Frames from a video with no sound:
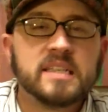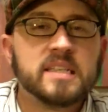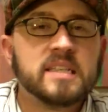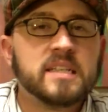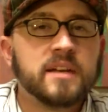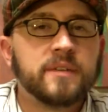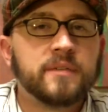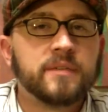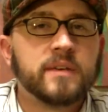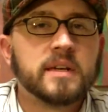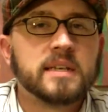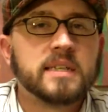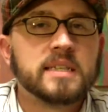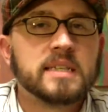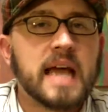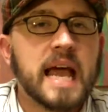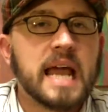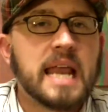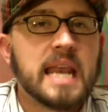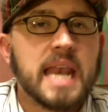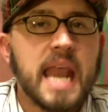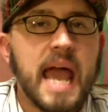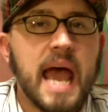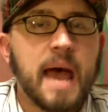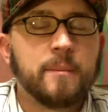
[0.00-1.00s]
different
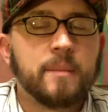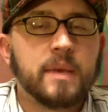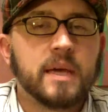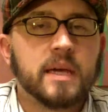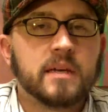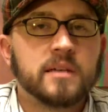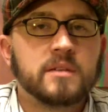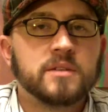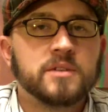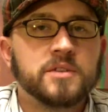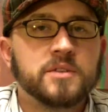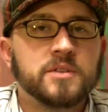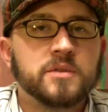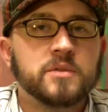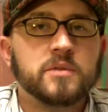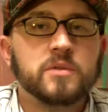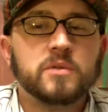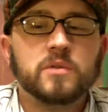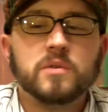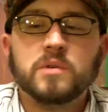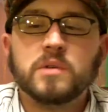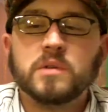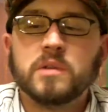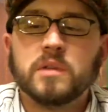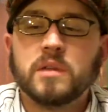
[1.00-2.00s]
dynamic
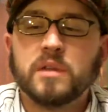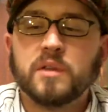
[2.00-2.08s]
to the